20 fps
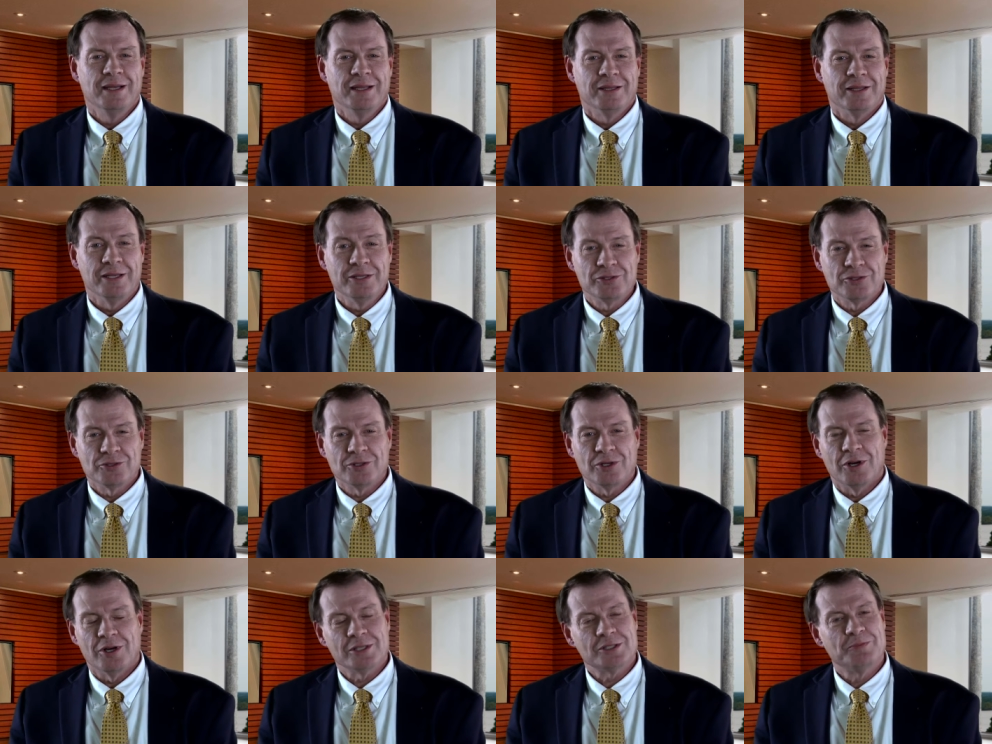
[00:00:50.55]
These are
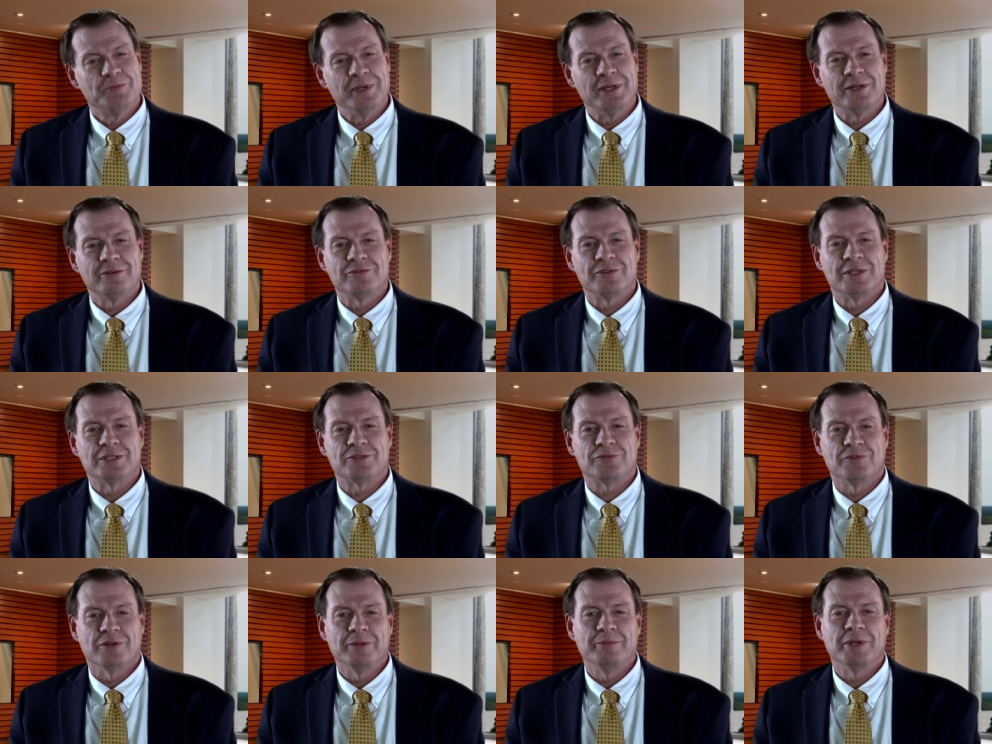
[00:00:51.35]
cost
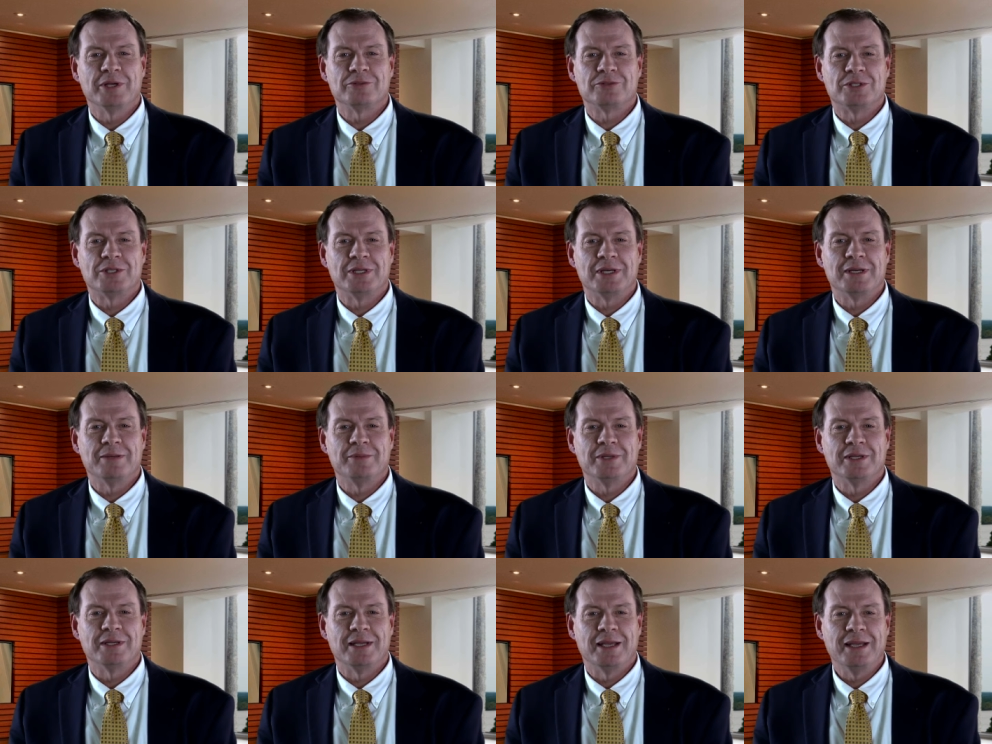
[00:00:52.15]
benefits for
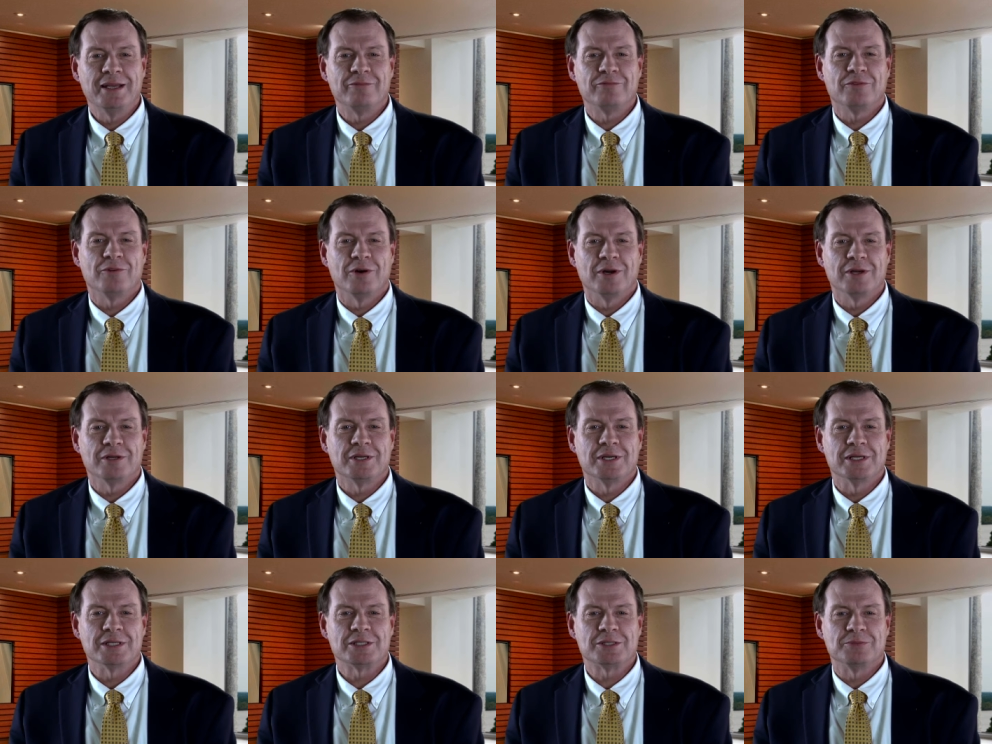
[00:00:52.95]
MLGW and for our
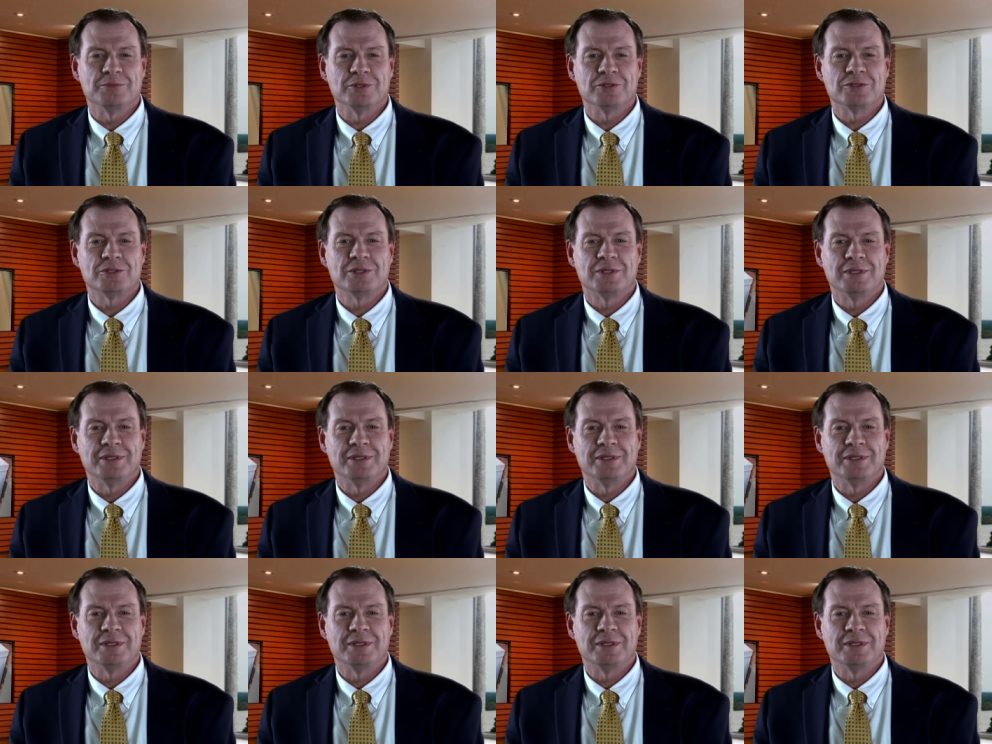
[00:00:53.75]
customers,